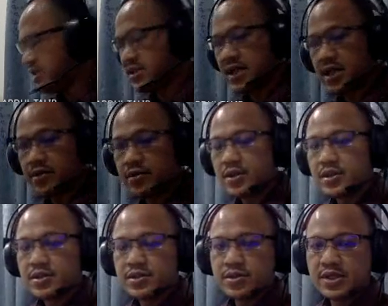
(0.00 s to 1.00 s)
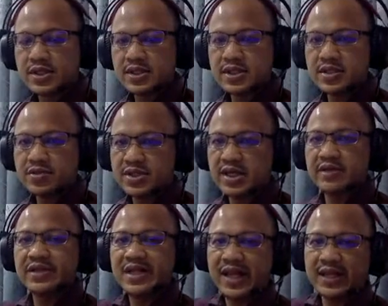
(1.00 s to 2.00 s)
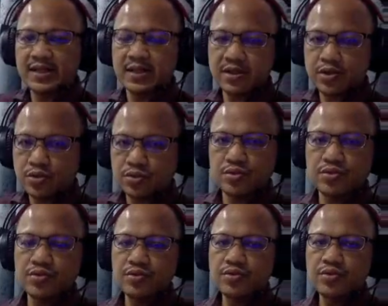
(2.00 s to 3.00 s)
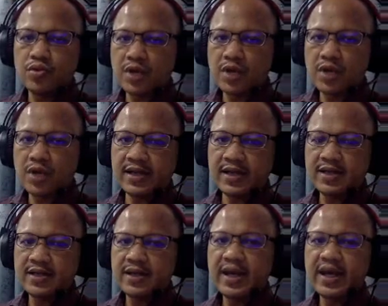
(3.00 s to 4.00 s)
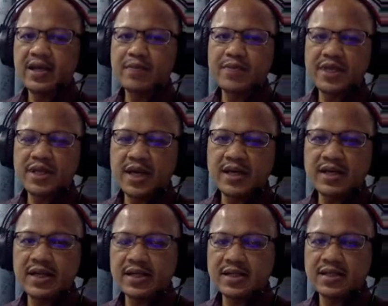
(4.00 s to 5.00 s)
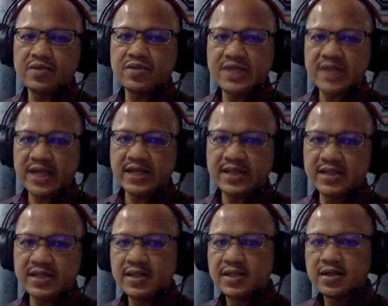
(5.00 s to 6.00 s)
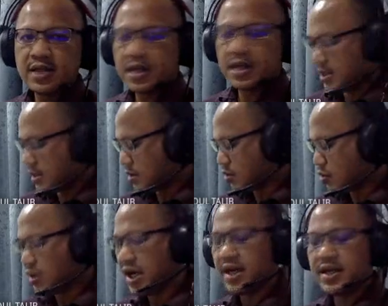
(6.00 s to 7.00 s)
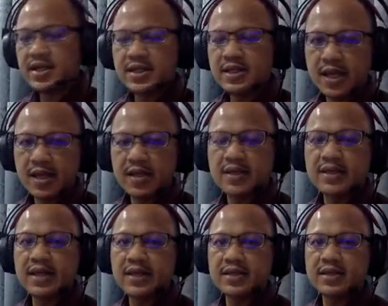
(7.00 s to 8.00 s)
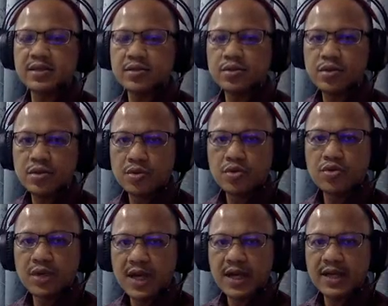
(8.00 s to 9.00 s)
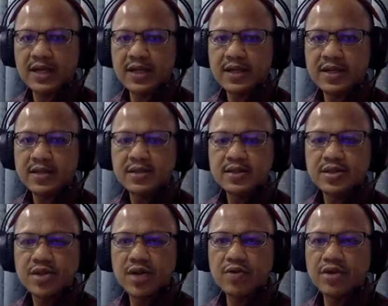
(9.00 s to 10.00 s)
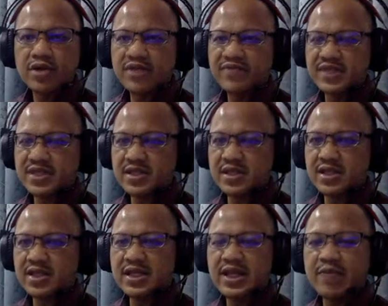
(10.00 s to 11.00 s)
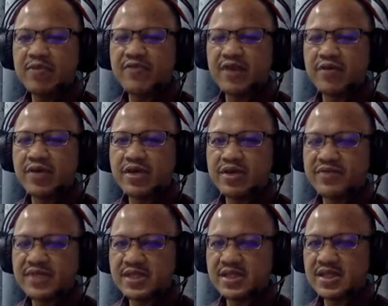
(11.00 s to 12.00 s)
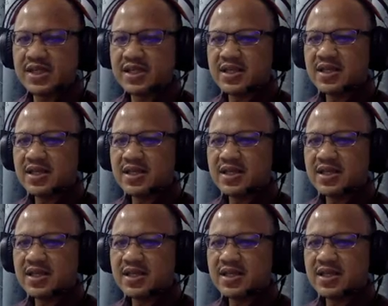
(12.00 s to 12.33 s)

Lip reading: now, so this is to say related to Quran. Ilmiya related to science. Quraniya related to Quran. So our university, the name of our university,